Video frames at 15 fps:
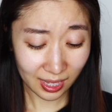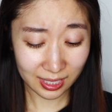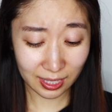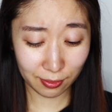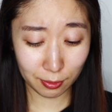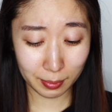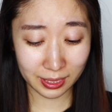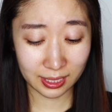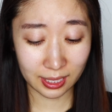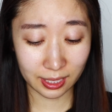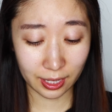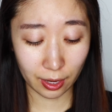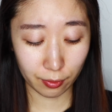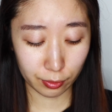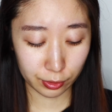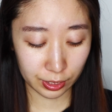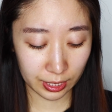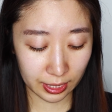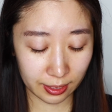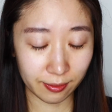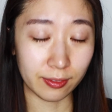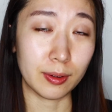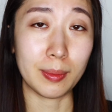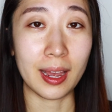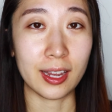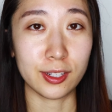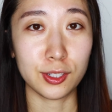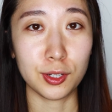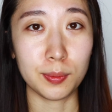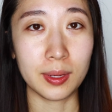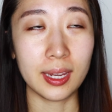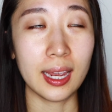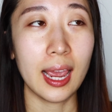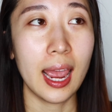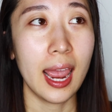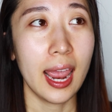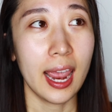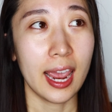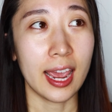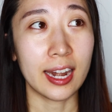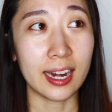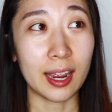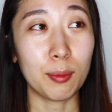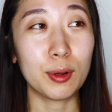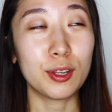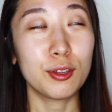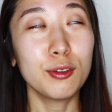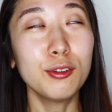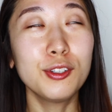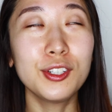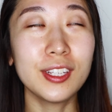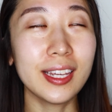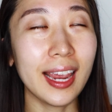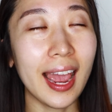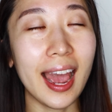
skincare routine from Atomy, and I would usually